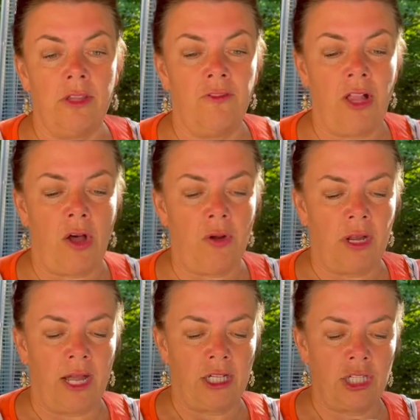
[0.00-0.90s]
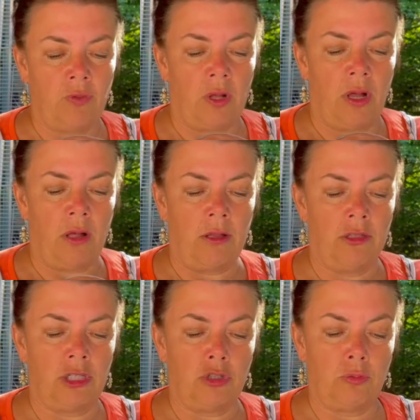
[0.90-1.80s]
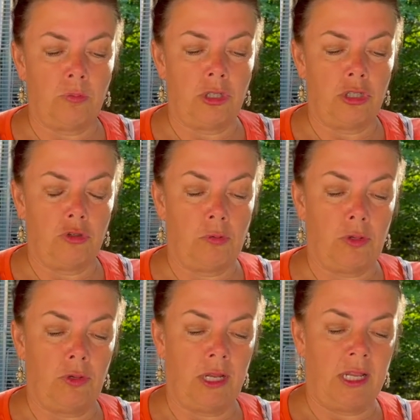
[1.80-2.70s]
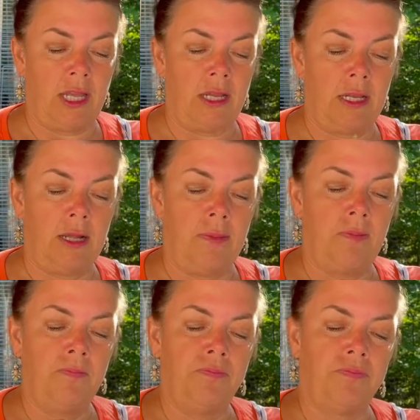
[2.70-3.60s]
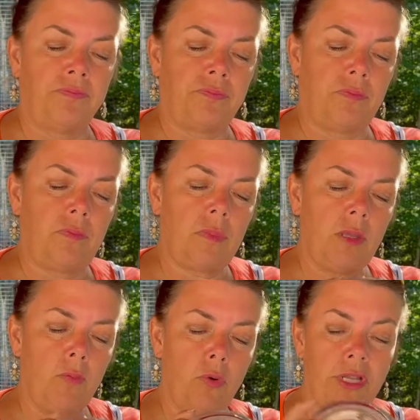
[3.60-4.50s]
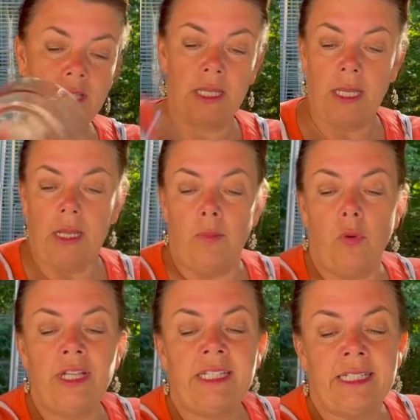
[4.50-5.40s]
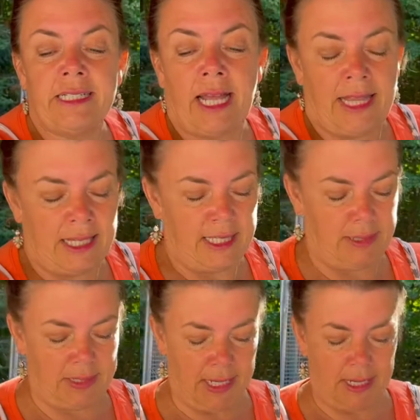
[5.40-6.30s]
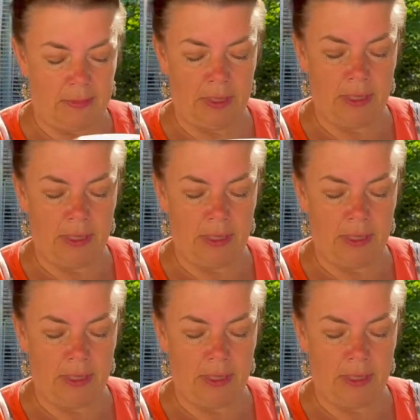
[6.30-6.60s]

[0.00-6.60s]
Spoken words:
flour actually will all distribute and get moistened at the same time.